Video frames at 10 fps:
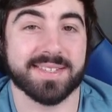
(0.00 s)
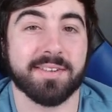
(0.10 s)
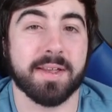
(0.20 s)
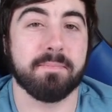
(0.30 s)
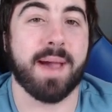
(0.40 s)

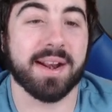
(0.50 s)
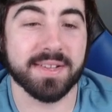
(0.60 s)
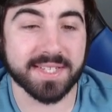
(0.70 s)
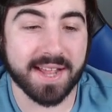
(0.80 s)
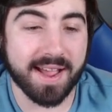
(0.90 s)
Okay,
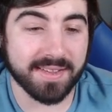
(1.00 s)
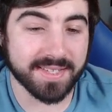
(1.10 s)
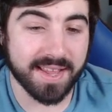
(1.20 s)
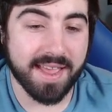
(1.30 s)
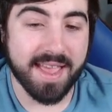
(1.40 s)
Battle
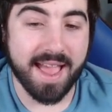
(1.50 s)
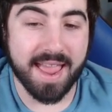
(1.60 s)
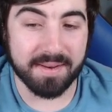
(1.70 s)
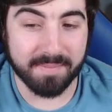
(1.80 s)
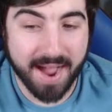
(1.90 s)
Styles,
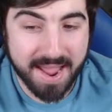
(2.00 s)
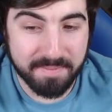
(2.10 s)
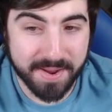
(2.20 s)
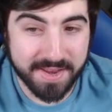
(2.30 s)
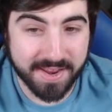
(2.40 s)
in my
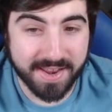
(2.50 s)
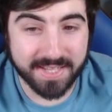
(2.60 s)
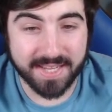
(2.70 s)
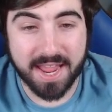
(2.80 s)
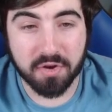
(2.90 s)
opinion,
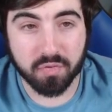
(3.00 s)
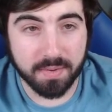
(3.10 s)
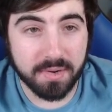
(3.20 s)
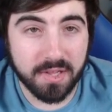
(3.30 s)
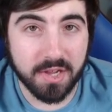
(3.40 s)
is a
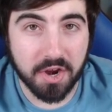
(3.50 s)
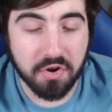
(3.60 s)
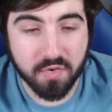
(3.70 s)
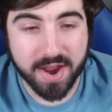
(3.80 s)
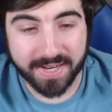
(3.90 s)
criminally
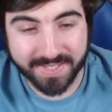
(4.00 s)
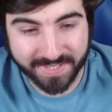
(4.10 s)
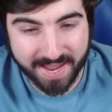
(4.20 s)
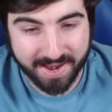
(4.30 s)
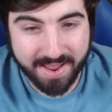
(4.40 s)
underrated
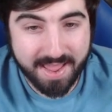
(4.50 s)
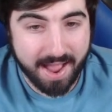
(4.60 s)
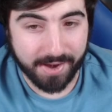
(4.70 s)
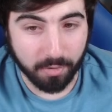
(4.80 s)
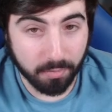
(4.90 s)
set.
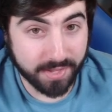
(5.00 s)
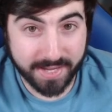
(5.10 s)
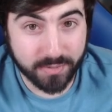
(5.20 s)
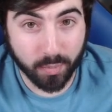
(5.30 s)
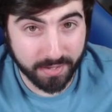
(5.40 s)
I don't
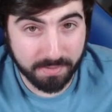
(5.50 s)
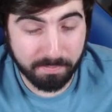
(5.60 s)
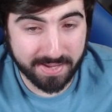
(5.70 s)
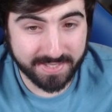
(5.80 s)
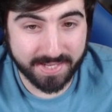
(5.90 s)
think it's one of the
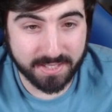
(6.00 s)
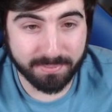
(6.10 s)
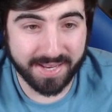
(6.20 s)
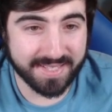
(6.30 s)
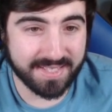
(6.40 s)
best sets,
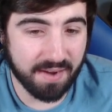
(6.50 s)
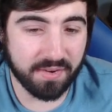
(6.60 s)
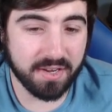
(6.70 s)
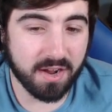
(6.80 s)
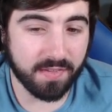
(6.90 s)
but it's
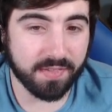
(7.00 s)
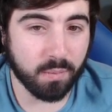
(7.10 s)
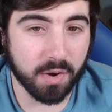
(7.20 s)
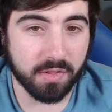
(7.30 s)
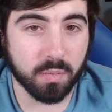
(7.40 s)
definitely not
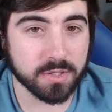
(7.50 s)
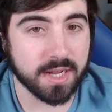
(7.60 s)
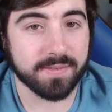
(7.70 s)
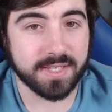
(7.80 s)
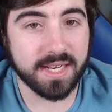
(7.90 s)
one of the worst.
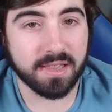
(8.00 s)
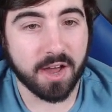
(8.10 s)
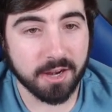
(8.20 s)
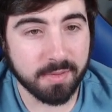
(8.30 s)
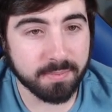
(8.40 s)
I've seen a
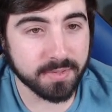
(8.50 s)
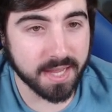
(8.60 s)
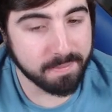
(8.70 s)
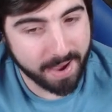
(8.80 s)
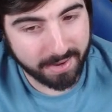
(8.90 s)
lot of people
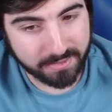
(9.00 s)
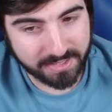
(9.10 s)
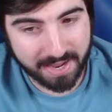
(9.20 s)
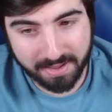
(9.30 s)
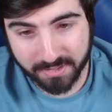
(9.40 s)
say Battle
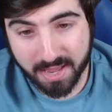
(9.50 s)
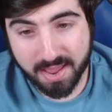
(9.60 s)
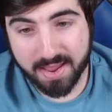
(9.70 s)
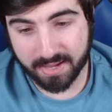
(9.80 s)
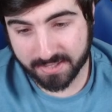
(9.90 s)
Styles
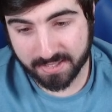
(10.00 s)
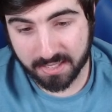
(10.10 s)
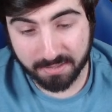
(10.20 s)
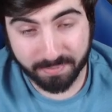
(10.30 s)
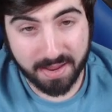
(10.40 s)
is in
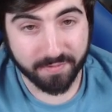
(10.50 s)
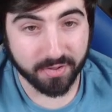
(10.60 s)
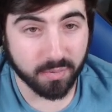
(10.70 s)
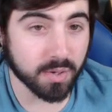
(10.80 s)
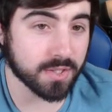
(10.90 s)
the debate for
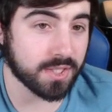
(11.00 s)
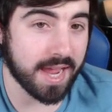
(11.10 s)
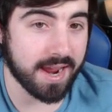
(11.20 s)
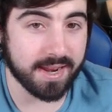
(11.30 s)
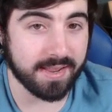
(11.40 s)
the worst
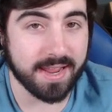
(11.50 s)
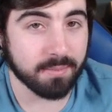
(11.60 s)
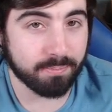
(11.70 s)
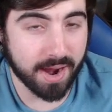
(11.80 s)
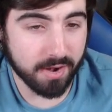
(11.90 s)
set, and
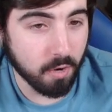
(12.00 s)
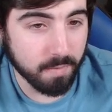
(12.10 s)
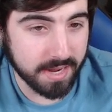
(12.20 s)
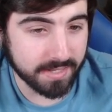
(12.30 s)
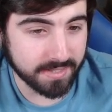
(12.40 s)
it by no
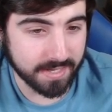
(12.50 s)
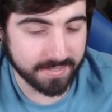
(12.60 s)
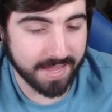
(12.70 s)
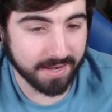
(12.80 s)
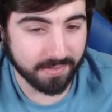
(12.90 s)
means
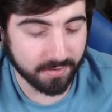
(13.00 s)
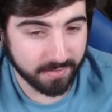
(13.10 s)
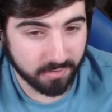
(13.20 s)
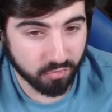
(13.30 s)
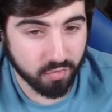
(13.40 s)
is
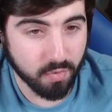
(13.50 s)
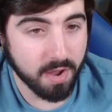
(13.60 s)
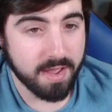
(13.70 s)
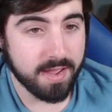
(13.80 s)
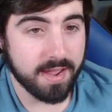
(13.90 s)
that true.
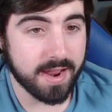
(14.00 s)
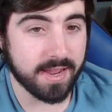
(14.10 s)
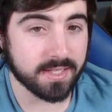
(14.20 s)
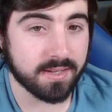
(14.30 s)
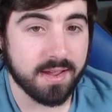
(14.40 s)
It
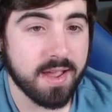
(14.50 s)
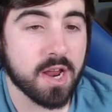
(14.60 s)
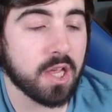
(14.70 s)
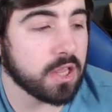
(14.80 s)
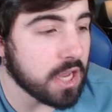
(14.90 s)
is
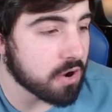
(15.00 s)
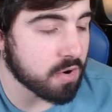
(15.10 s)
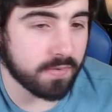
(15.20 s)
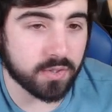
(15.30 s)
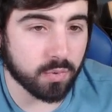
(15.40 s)

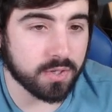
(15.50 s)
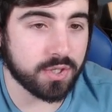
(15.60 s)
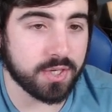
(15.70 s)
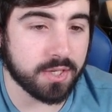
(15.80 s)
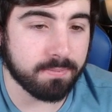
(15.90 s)
clear of Sword and
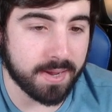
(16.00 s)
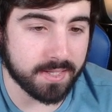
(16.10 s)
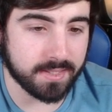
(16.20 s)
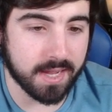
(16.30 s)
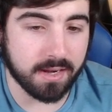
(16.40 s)
Shield
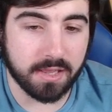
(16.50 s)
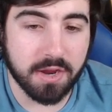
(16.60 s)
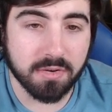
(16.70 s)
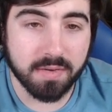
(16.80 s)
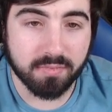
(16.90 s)
base set,
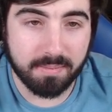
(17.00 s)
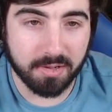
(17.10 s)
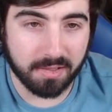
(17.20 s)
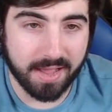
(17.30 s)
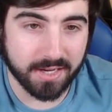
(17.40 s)
clear of
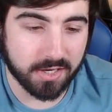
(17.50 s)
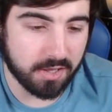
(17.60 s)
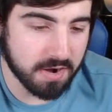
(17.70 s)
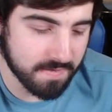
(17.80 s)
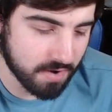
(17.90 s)
Rebel Clash,
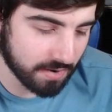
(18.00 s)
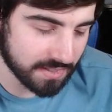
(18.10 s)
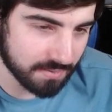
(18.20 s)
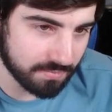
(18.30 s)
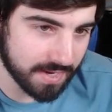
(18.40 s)
clear of
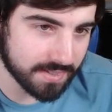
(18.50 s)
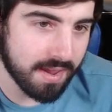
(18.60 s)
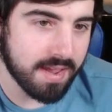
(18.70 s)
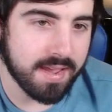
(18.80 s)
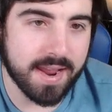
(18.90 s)
Darkness Ablaze.
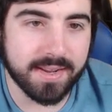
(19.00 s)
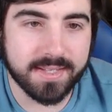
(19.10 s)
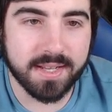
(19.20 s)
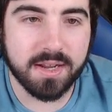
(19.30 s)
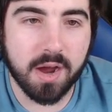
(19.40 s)
It
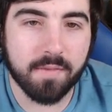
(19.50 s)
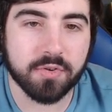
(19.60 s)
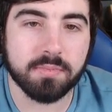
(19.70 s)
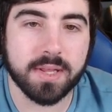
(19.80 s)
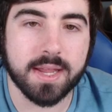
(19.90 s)
is sitting
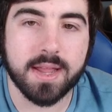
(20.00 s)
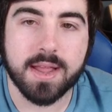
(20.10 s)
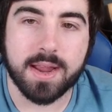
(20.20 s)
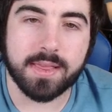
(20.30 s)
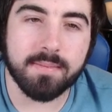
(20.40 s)
comfortably
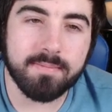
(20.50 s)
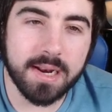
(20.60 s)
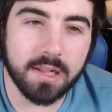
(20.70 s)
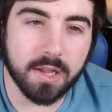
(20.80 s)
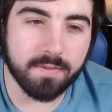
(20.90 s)
in the
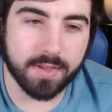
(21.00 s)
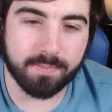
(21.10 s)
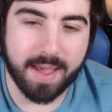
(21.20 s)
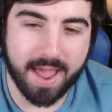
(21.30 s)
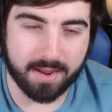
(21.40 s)
middle of the
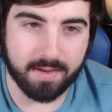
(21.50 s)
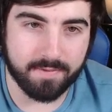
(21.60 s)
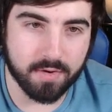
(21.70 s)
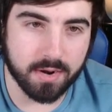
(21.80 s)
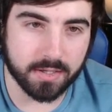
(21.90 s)
pack
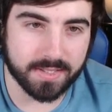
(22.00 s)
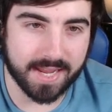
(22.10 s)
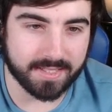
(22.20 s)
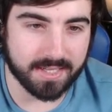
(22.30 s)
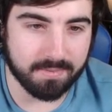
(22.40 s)
for
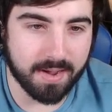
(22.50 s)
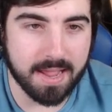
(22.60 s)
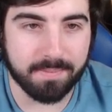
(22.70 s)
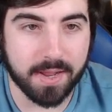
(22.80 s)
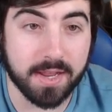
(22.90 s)
sets, in
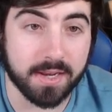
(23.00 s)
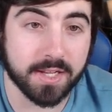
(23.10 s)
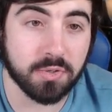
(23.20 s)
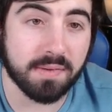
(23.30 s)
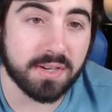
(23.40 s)
my opinion,
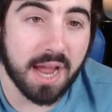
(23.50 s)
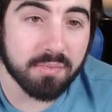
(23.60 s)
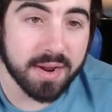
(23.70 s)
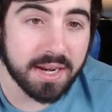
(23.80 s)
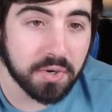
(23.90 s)
because you have a
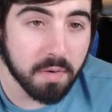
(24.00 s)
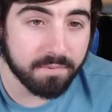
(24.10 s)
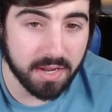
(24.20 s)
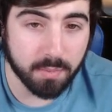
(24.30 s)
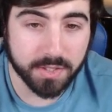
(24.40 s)
Tyranitar
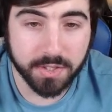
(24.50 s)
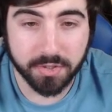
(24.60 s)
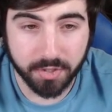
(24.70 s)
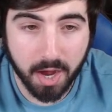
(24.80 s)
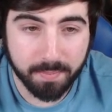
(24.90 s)
V, which is
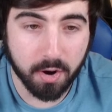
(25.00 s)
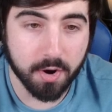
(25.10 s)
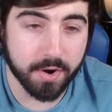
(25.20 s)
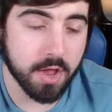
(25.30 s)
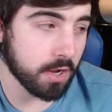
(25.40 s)
your top
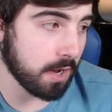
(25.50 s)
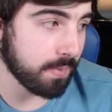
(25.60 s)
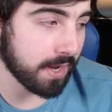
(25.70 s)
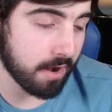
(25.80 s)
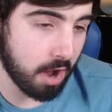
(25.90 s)
card,
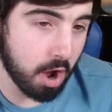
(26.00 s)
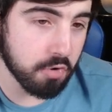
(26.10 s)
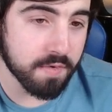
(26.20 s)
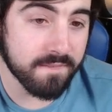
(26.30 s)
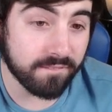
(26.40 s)
coming in at
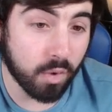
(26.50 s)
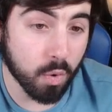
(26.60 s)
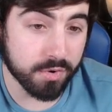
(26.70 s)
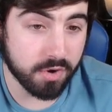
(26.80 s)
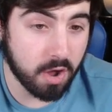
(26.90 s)

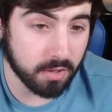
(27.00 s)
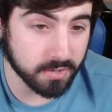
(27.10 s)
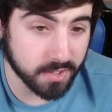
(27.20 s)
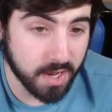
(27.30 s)
$104.